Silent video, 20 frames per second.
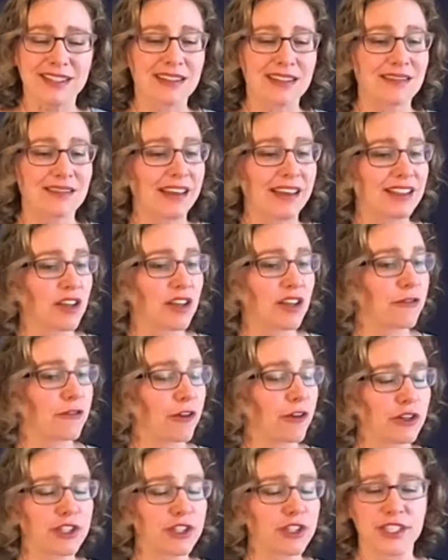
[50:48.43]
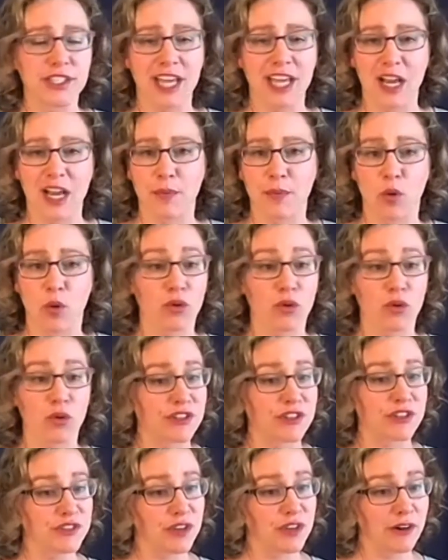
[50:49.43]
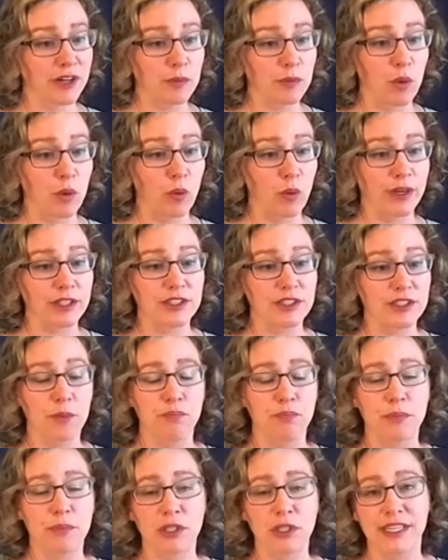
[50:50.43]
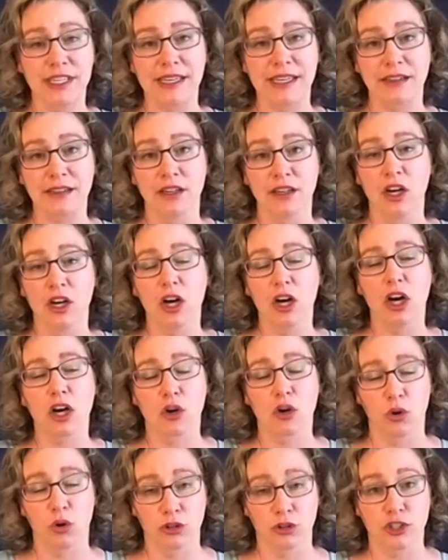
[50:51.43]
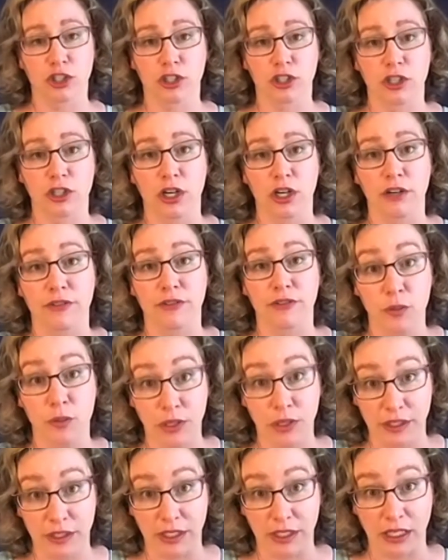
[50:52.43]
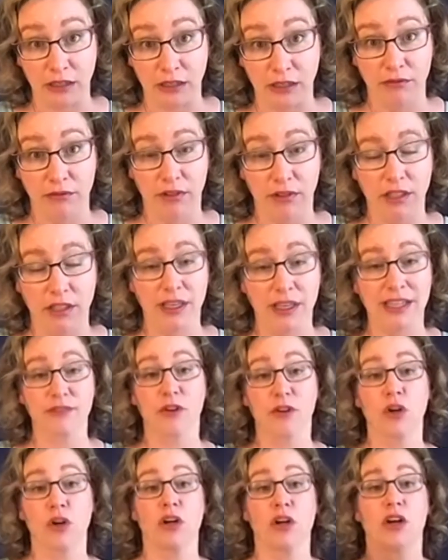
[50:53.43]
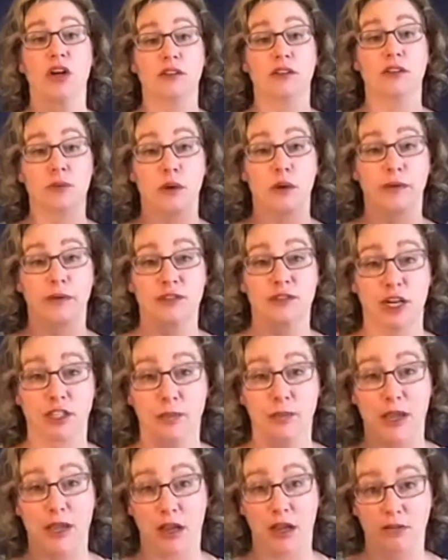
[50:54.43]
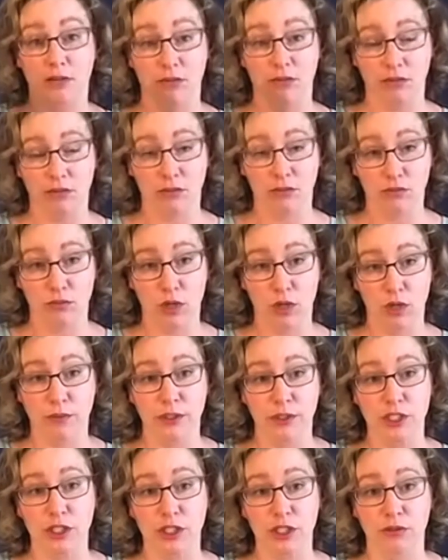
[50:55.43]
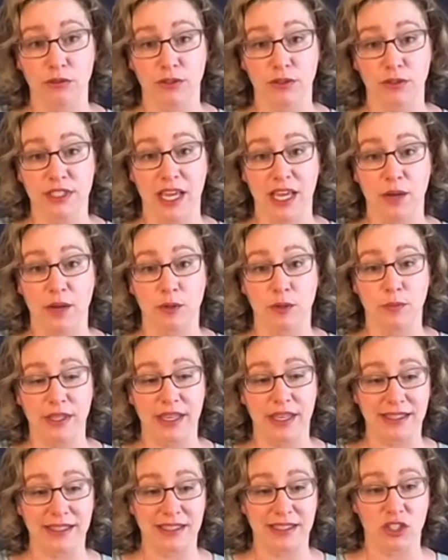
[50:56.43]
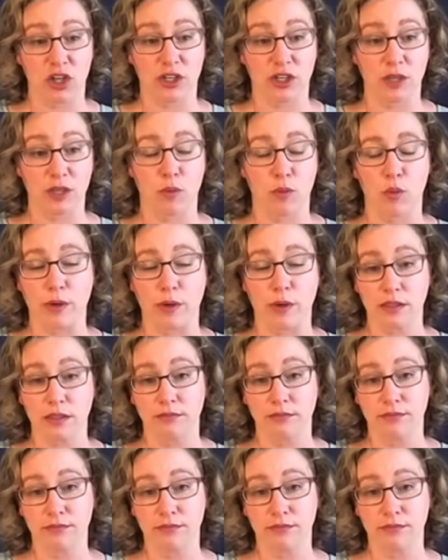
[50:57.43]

like the first step or the starting point to building a culture of humility. In light of all of what we've talked about, what would you say would be that starting point?